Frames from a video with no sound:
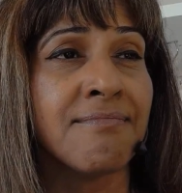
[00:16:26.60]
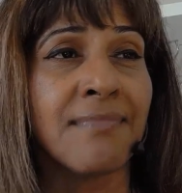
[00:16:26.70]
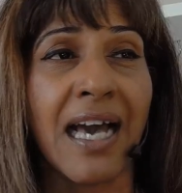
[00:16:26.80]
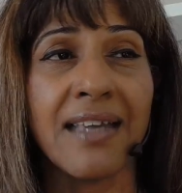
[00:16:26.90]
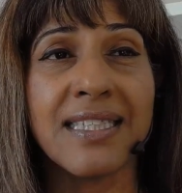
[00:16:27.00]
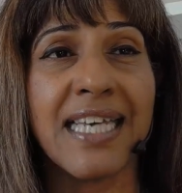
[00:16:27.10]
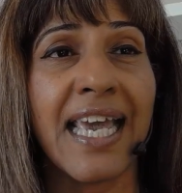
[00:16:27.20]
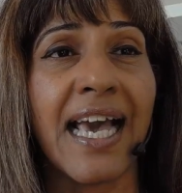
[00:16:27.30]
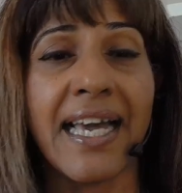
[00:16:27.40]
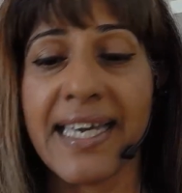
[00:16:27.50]
other
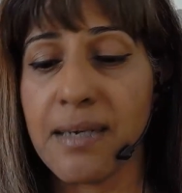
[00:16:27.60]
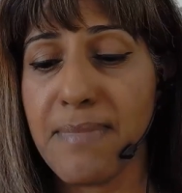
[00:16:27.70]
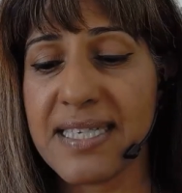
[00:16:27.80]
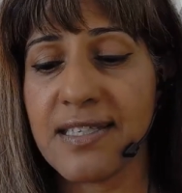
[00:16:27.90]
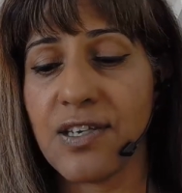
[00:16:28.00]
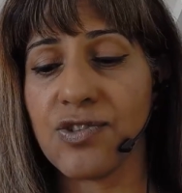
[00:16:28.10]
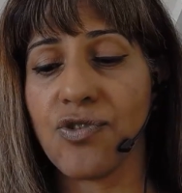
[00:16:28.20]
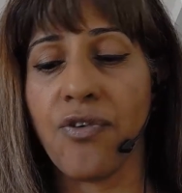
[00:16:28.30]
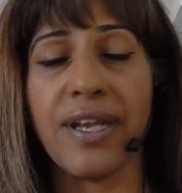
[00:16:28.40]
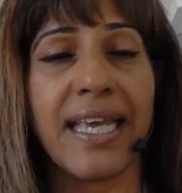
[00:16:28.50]
day, I get a message
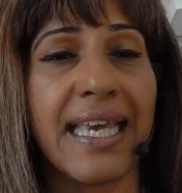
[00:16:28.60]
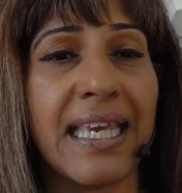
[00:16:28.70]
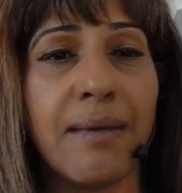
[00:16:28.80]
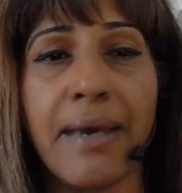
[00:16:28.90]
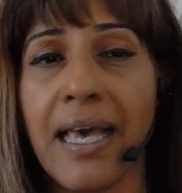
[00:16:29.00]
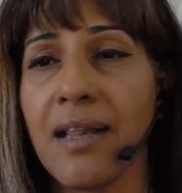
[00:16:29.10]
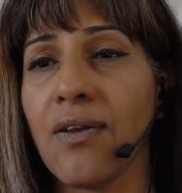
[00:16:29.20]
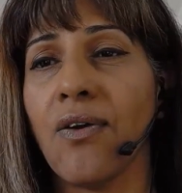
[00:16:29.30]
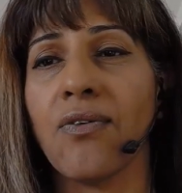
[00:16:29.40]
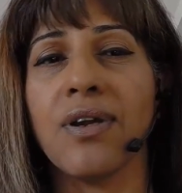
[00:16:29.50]
or an email
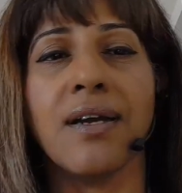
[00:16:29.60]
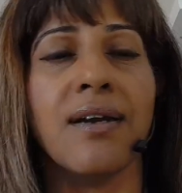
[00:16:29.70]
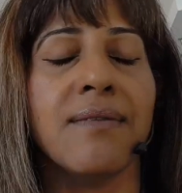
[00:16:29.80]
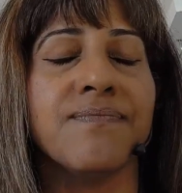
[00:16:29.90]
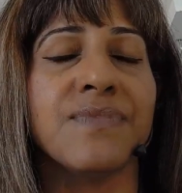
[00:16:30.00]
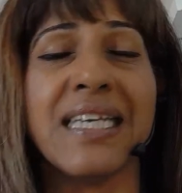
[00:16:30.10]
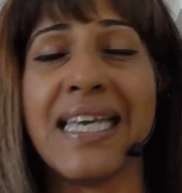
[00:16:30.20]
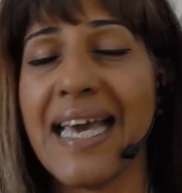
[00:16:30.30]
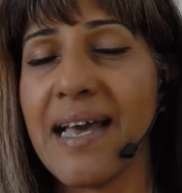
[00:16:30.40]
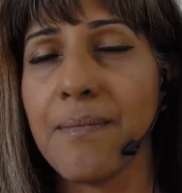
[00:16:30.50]
or a
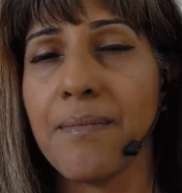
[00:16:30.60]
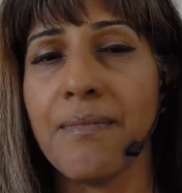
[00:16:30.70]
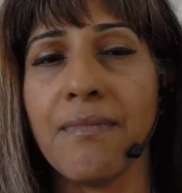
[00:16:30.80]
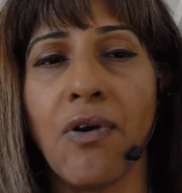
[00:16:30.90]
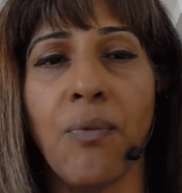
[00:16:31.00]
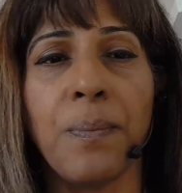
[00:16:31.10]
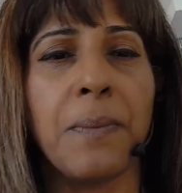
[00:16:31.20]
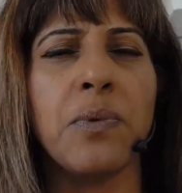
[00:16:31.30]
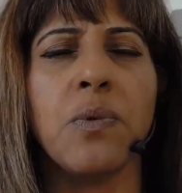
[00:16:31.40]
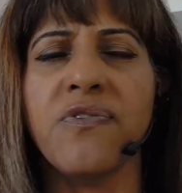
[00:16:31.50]
DM, or
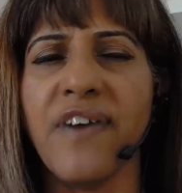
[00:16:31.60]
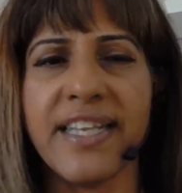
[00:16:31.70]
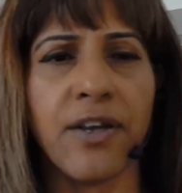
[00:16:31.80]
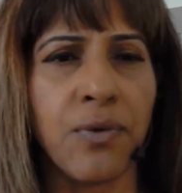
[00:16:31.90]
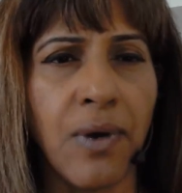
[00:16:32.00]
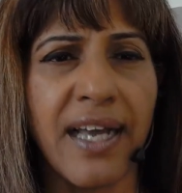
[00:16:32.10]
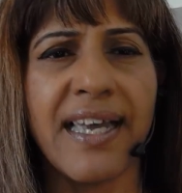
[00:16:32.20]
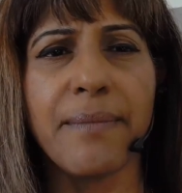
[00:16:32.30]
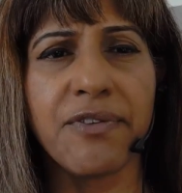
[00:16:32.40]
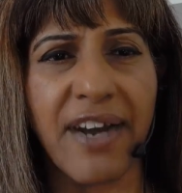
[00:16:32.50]
people will find out who I
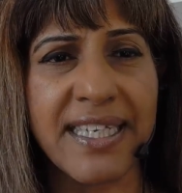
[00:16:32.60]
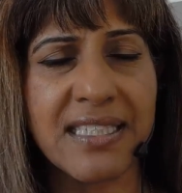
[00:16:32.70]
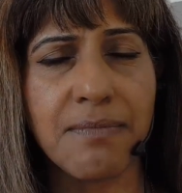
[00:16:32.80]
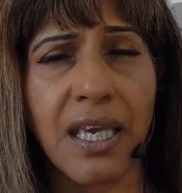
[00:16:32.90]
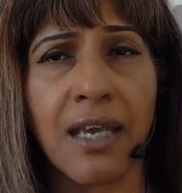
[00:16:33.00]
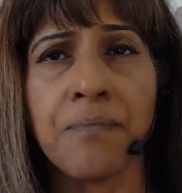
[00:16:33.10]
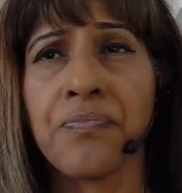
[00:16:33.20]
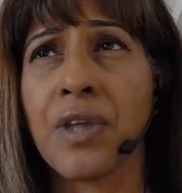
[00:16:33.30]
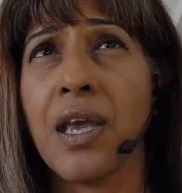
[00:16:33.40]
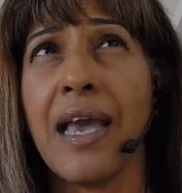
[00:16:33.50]
am and write to me.
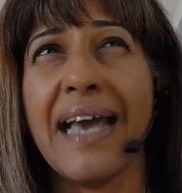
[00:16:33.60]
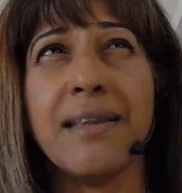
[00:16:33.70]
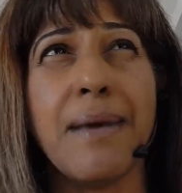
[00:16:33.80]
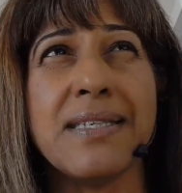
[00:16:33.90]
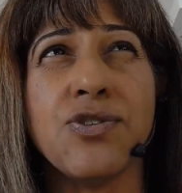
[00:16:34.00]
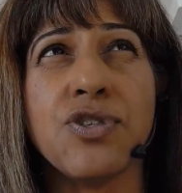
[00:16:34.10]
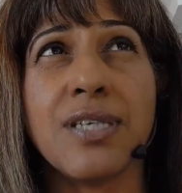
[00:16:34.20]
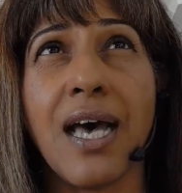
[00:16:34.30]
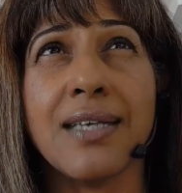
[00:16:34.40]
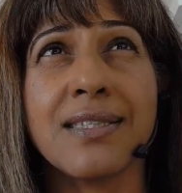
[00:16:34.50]
And the messages
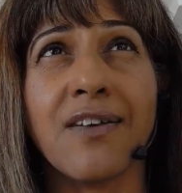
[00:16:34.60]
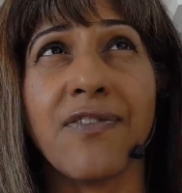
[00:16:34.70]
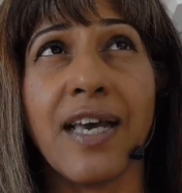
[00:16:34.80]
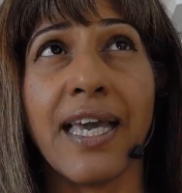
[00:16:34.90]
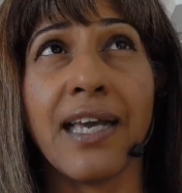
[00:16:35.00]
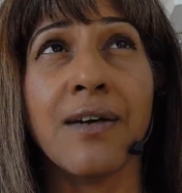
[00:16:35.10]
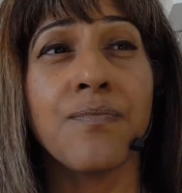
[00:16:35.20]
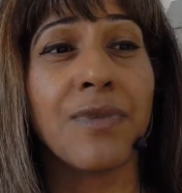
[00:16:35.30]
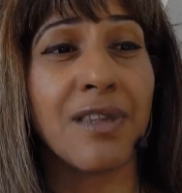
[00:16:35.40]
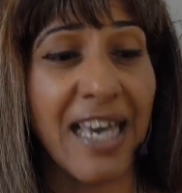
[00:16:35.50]
are stuff like,
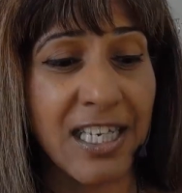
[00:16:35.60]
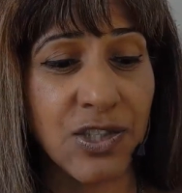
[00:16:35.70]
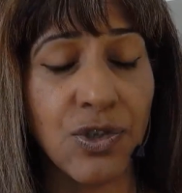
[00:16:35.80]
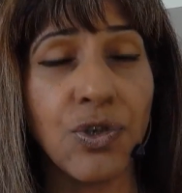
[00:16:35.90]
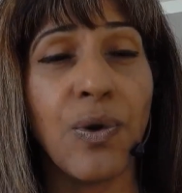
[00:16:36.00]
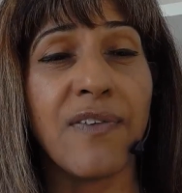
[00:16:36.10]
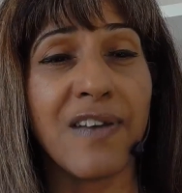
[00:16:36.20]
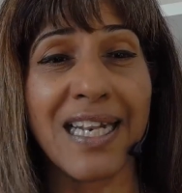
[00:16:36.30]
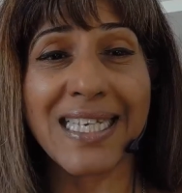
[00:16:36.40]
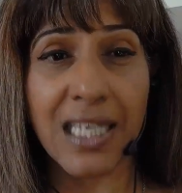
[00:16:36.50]
thanks to you, I
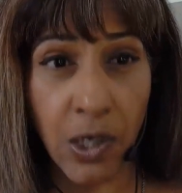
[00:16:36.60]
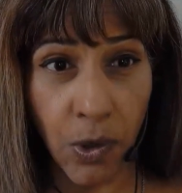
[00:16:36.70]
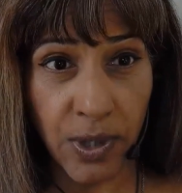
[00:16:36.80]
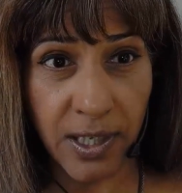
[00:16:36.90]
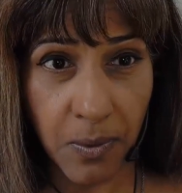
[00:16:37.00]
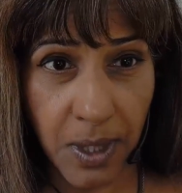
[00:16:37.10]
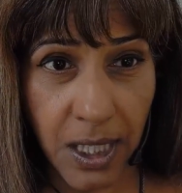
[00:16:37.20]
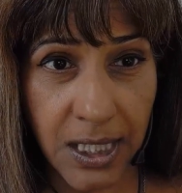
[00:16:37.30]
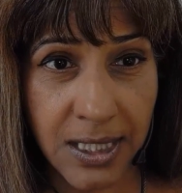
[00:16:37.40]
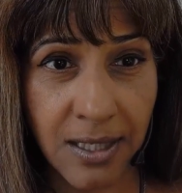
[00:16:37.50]
feel less alone in the world.